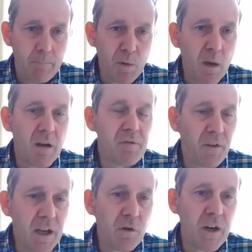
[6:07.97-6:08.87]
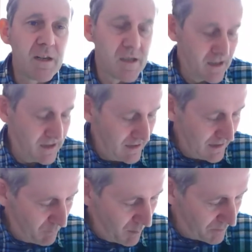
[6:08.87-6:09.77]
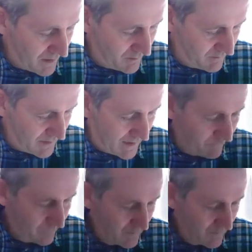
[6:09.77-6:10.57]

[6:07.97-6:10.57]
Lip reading: We are a very green city, and we're proud of that.